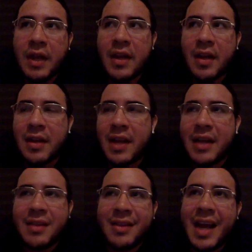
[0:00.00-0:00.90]
think
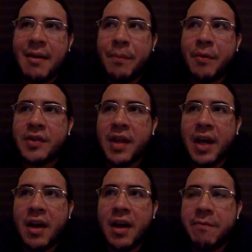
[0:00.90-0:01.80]
that
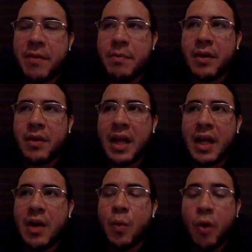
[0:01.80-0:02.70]
90% of people that
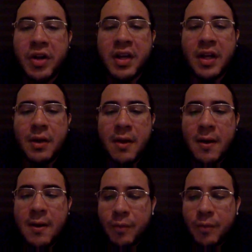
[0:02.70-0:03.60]
are working
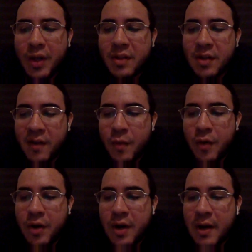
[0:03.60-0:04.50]
with
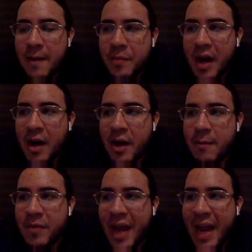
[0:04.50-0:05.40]
software are
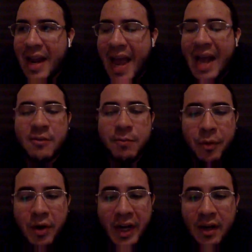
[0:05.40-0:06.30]
an
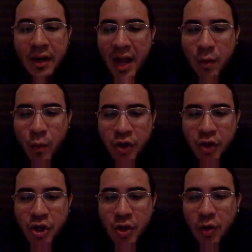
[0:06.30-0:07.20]
expert in a
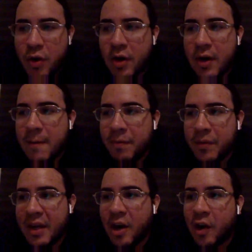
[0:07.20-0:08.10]
language, or
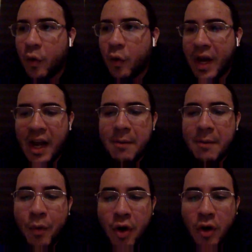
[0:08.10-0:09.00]
they can create a
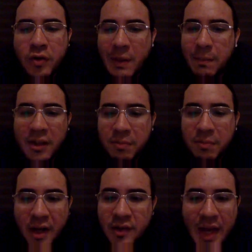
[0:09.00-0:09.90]
book on C++.
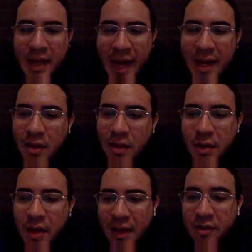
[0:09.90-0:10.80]
I don't
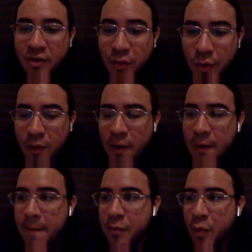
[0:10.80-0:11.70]
think that's true.
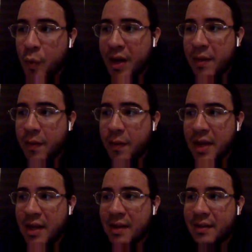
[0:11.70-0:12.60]
What I
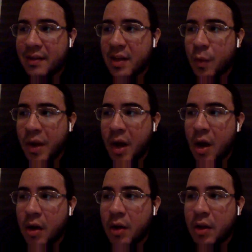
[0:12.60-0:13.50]
think is that we
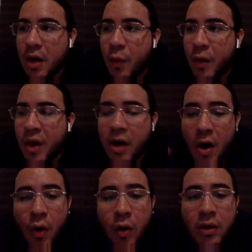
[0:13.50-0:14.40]
are
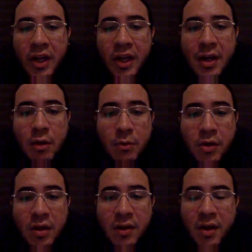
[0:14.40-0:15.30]
all in a
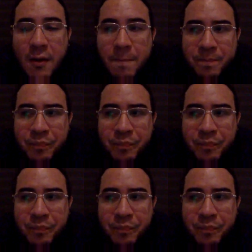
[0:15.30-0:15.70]
community